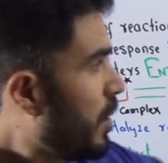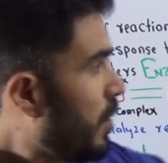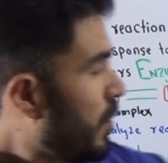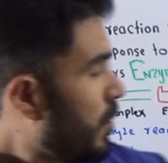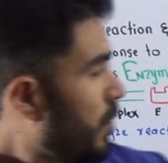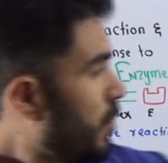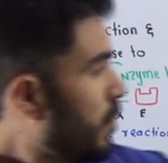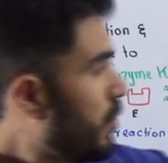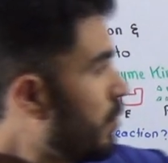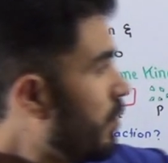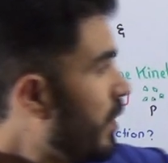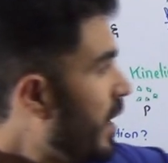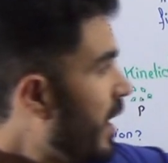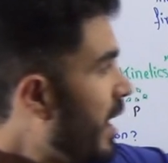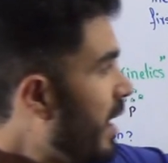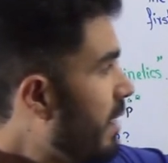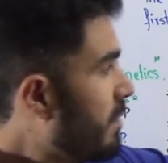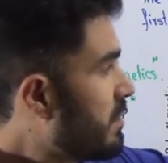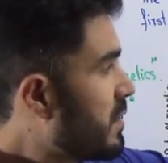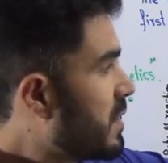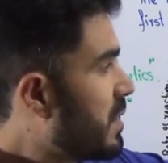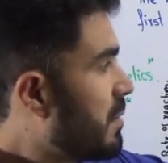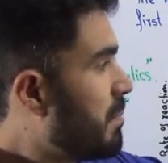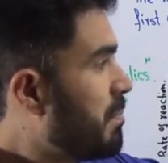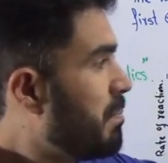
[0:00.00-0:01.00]
You
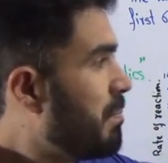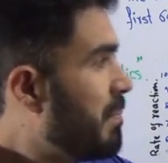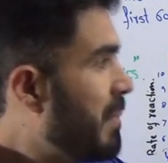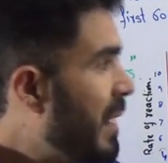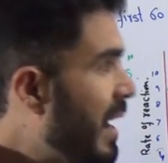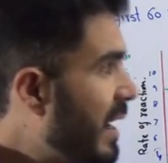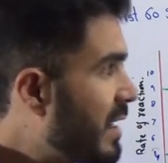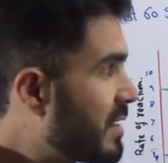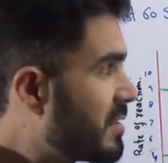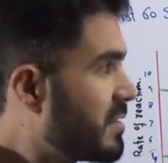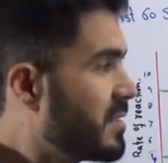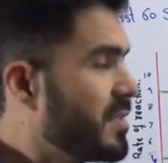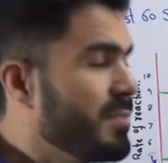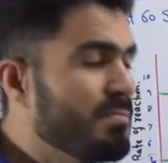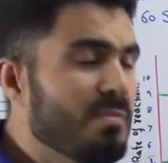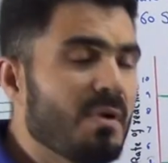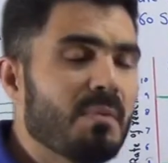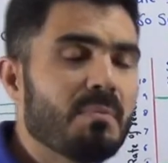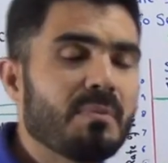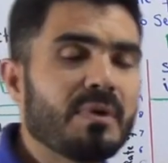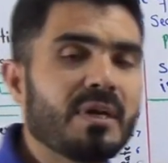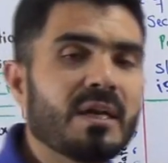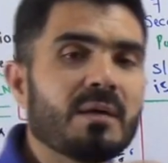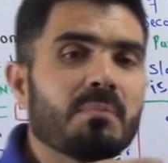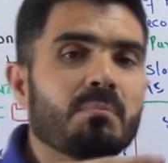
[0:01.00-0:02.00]
have the
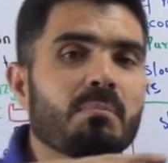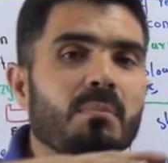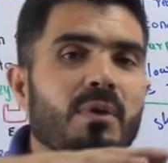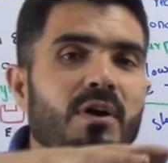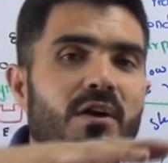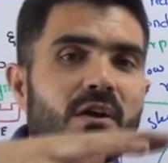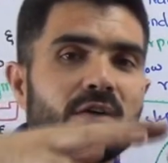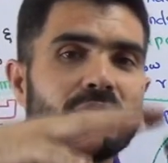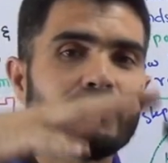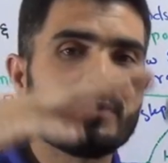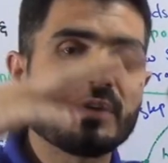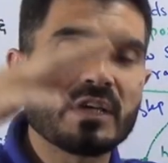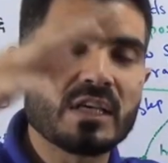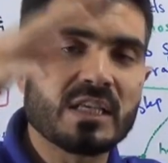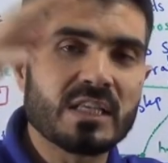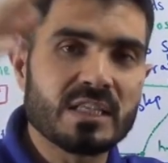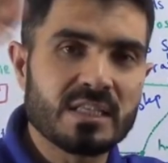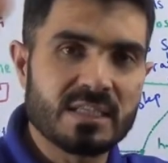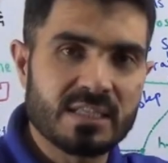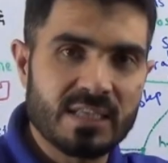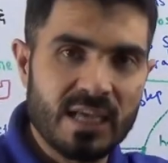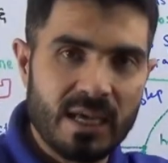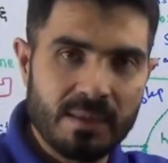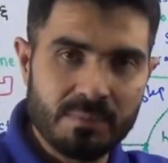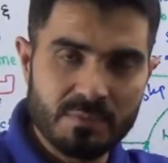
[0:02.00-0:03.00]
maximum number of
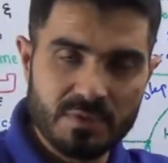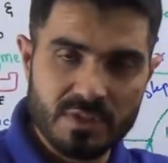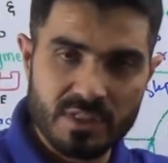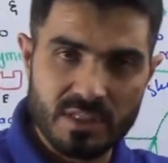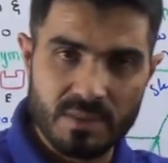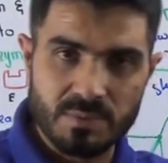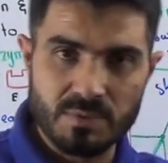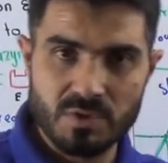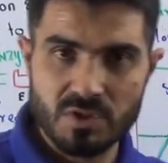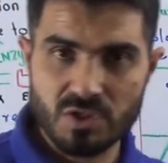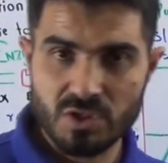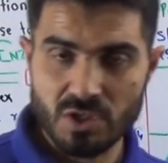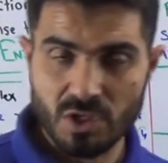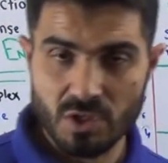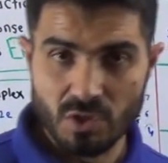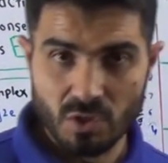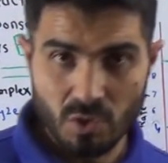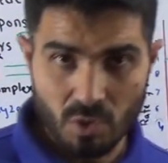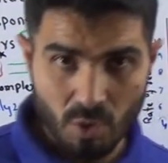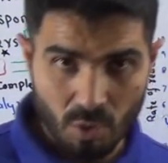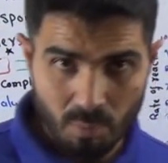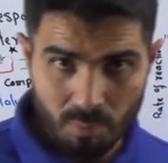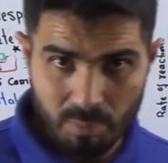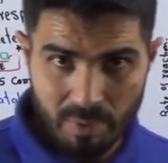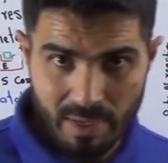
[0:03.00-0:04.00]
enzyme substrate
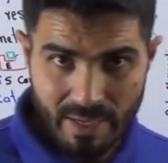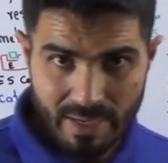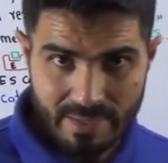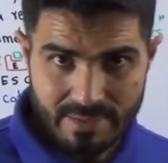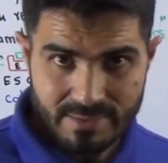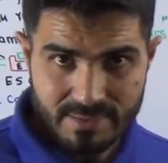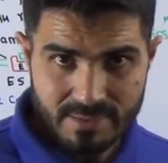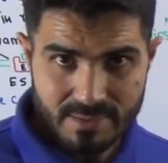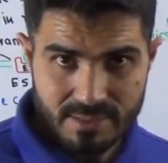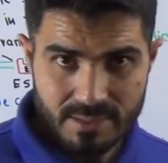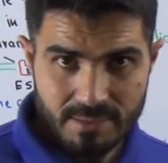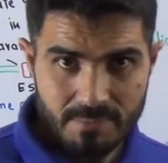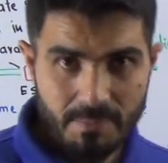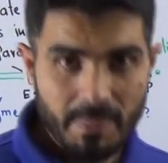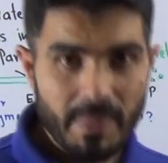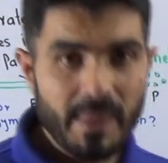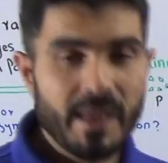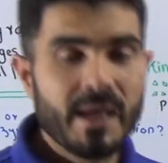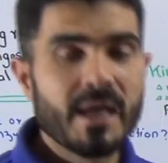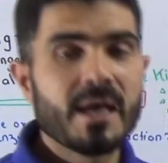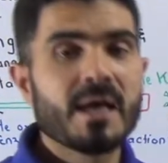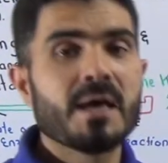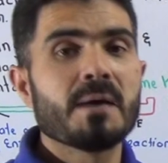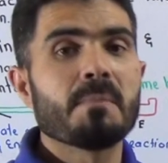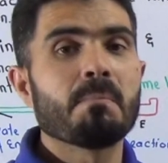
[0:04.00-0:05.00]
complex.
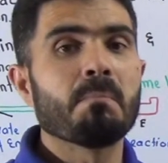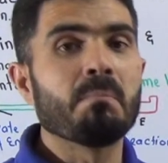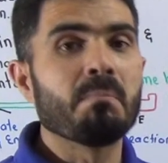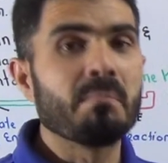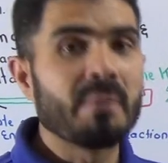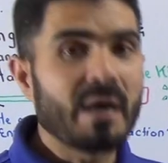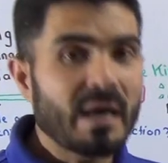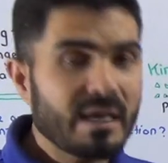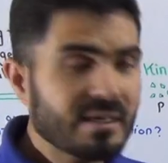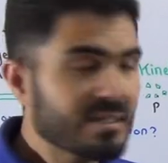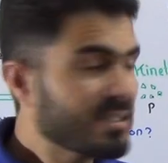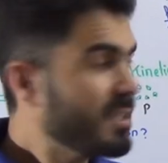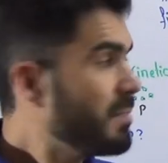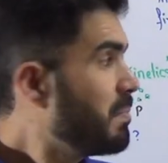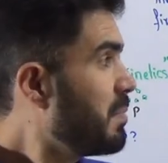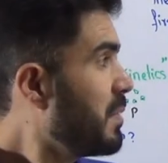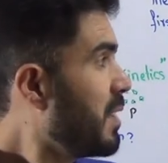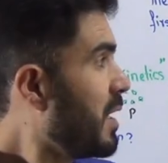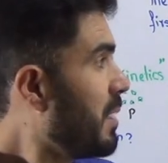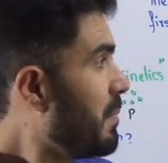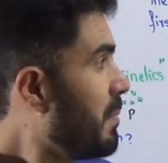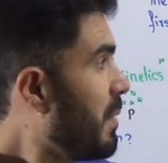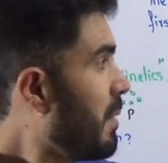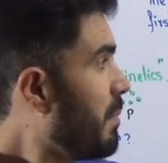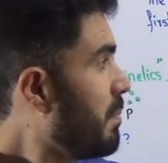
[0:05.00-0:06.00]

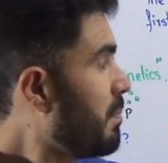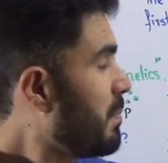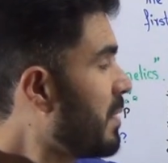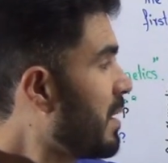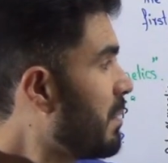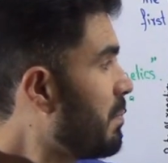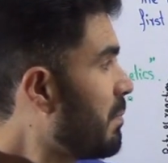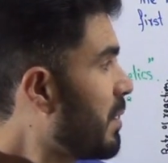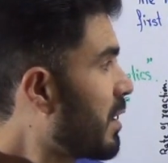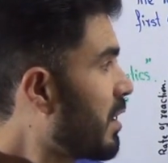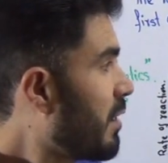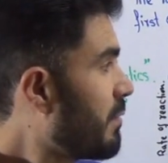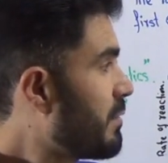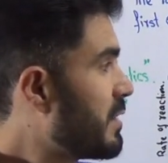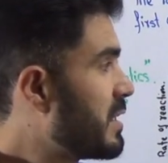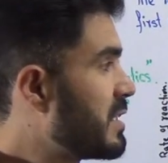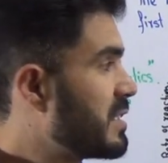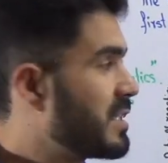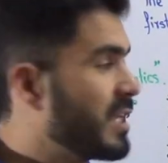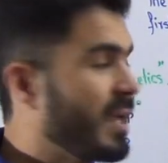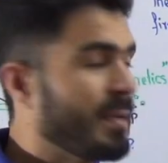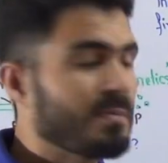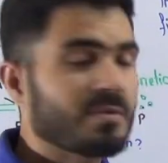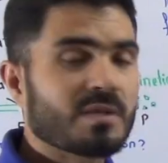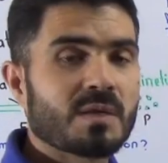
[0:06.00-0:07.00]
Maximum number of
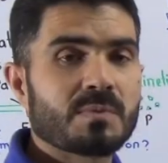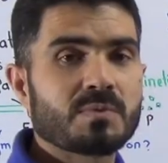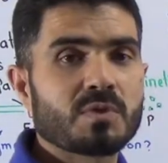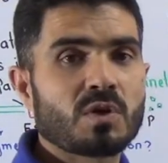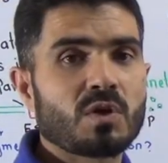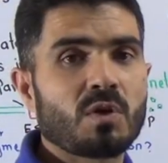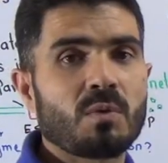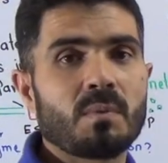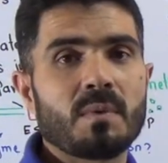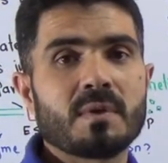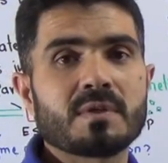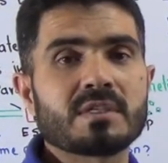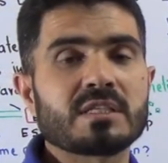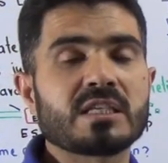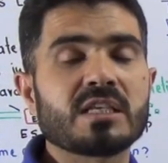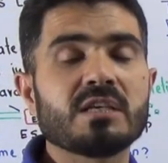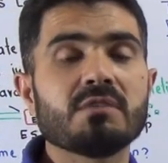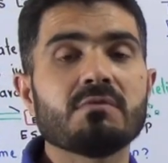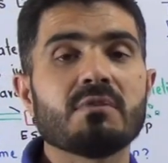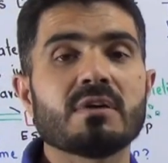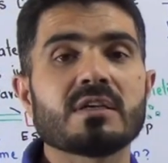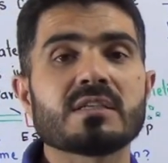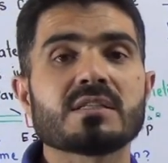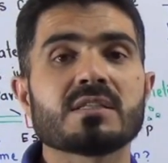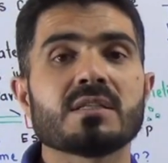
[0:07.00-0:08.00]
enzyme substrate complex
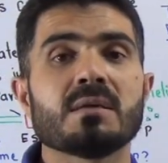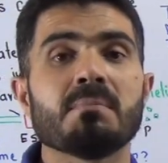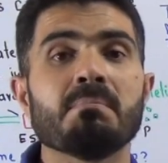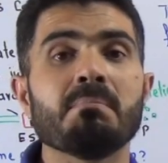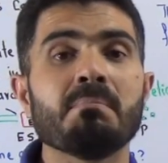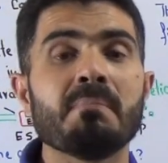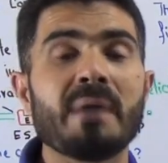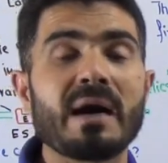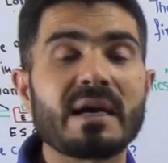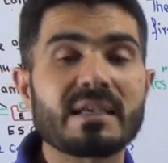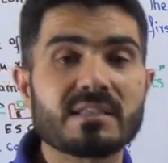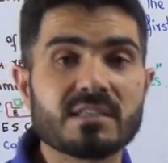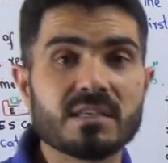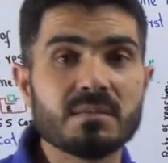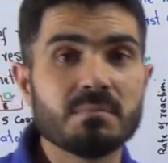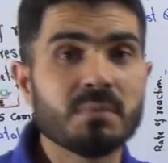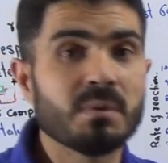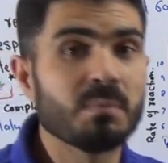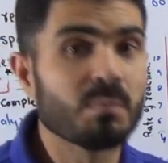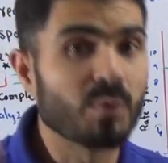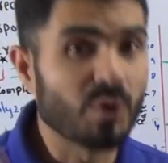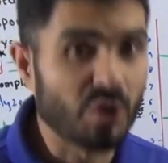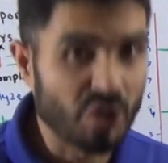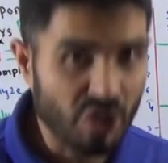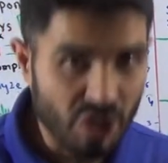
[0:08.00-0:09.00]
give us the
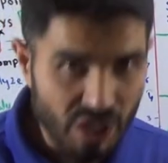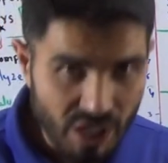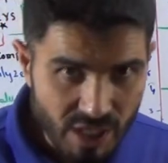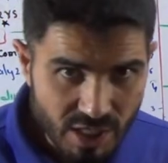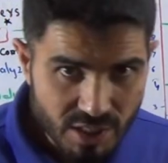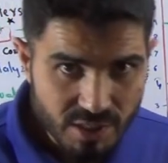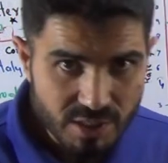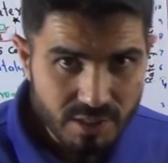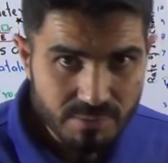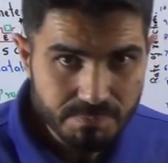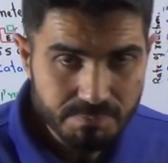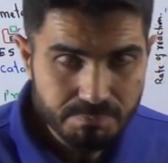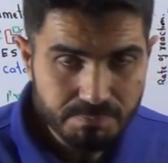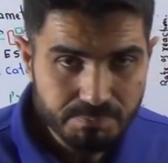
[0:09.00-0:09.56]
maximum rate.